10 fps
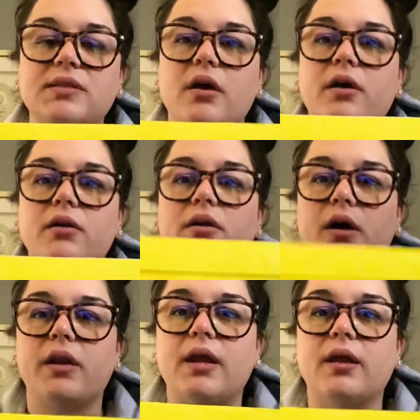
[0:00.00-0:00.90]
on
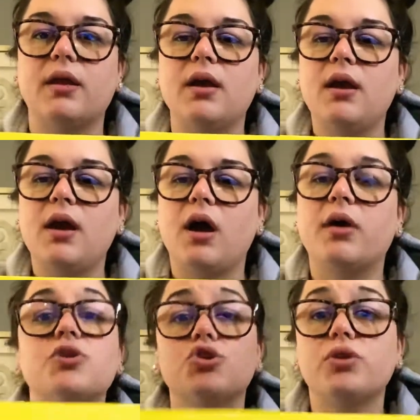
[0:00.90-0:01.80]
cutting on
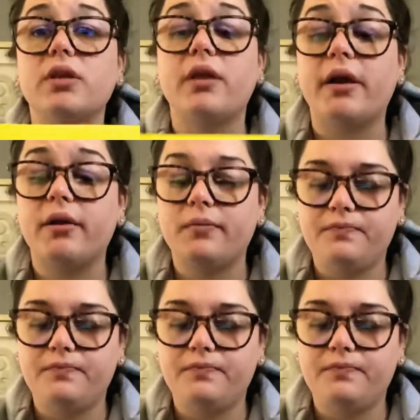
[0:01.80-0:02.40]
a straight line.